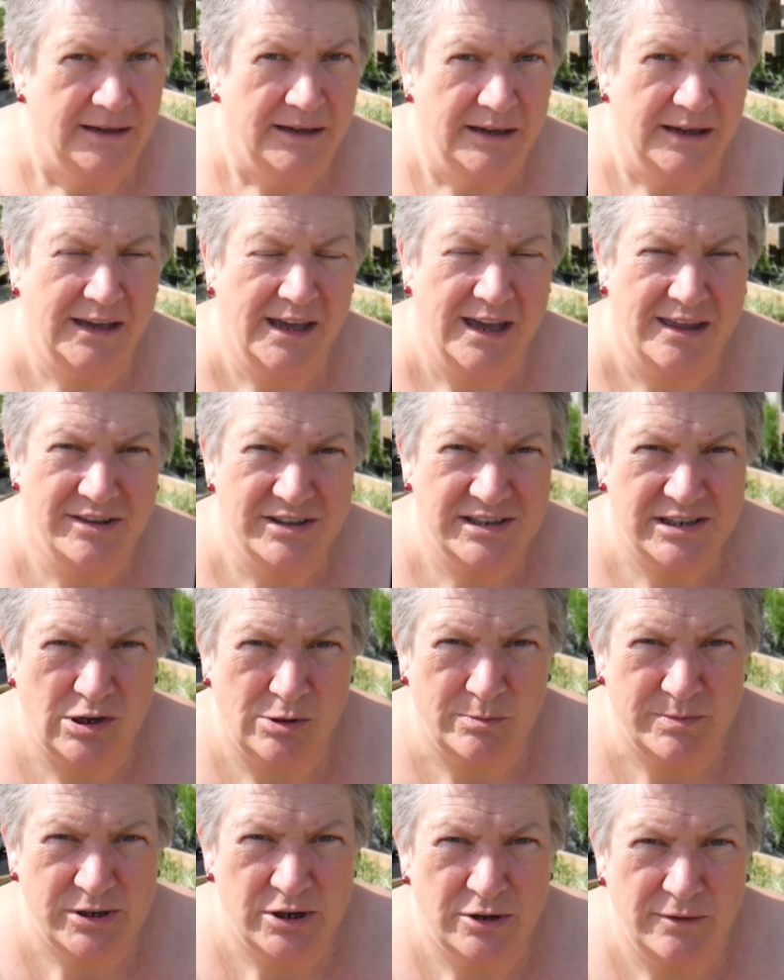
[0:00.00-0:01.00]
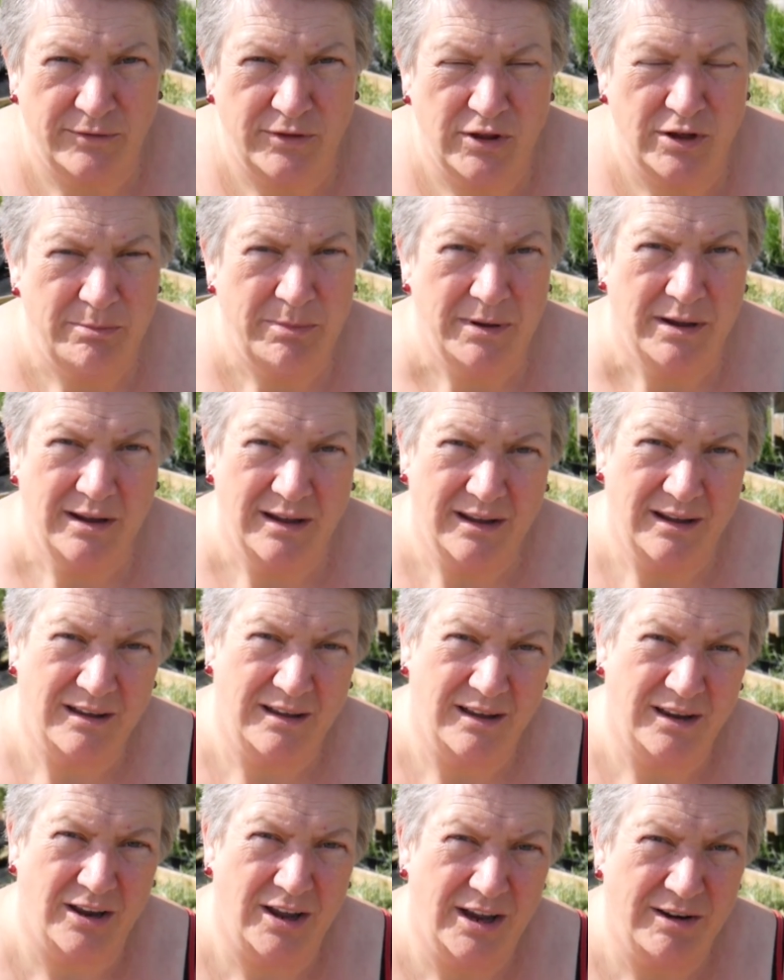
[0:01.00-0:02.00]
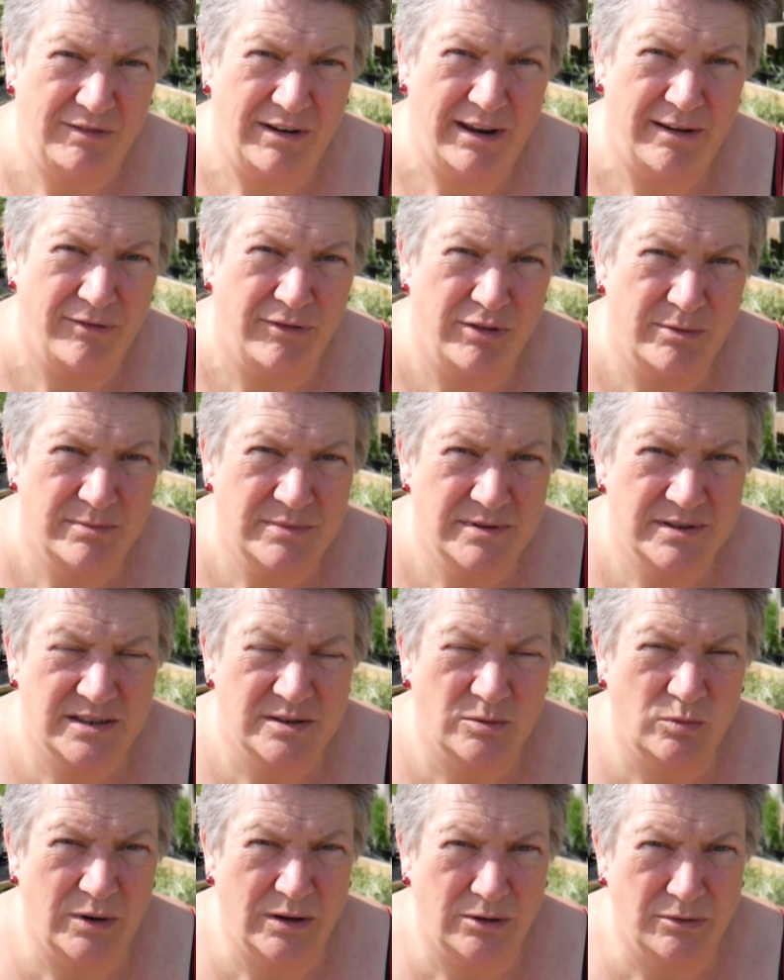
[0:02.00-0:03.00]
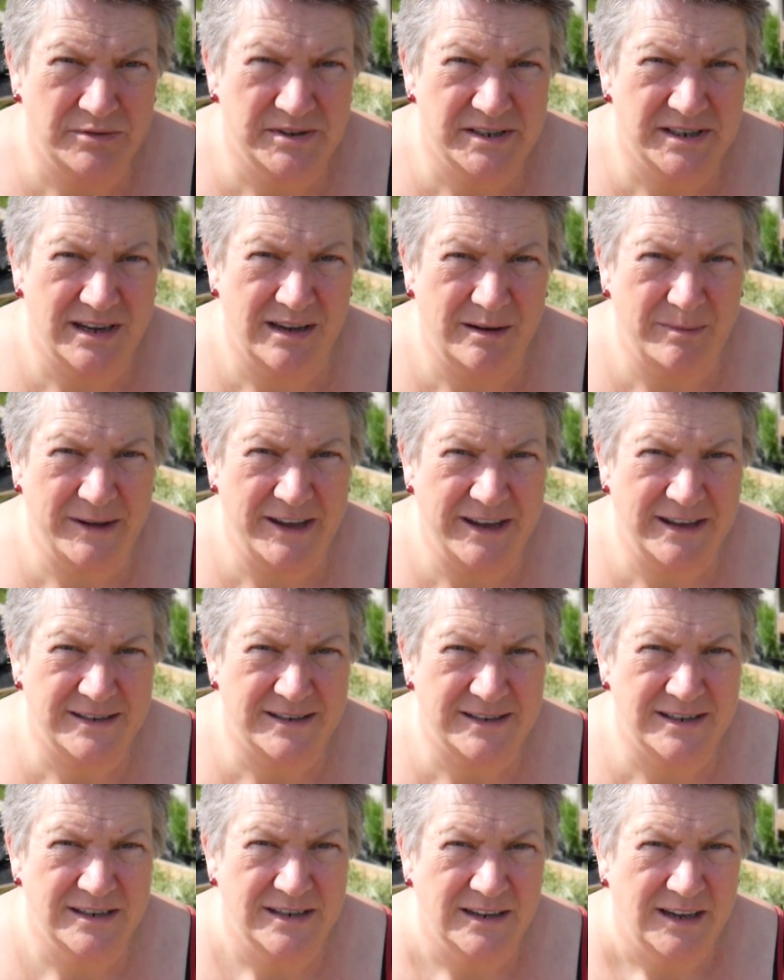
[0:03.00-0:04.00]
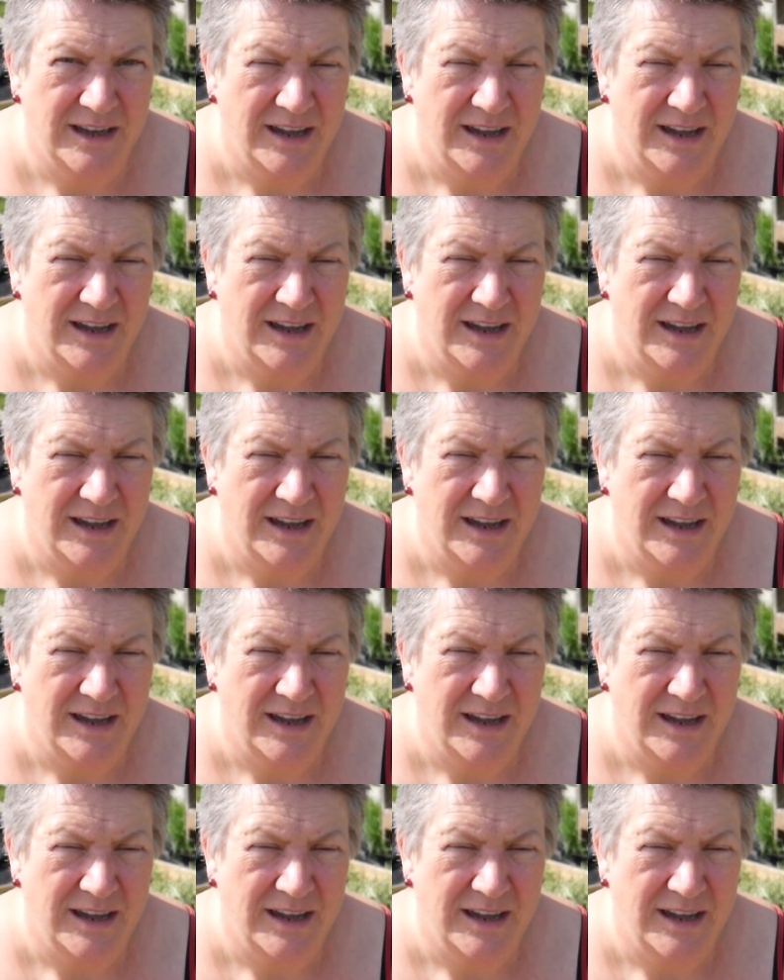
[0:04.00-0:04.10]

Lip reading: he cut the tops off them, and I've left them to wilt a bit.